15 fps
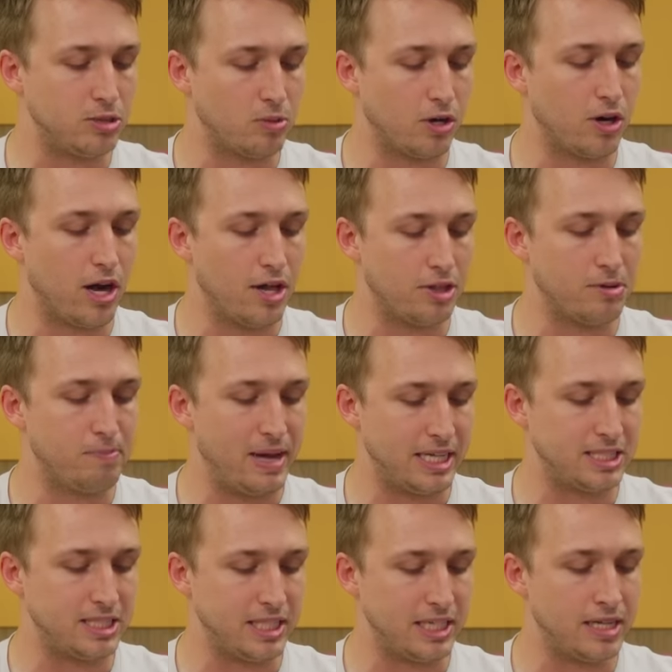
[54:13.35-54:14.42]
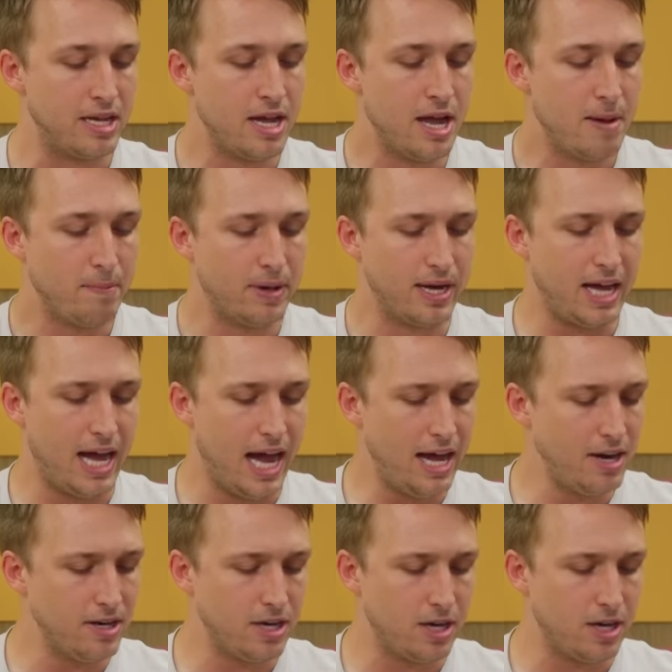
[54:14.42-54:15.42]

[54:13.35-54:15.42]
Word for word: to her other bestie. But I don't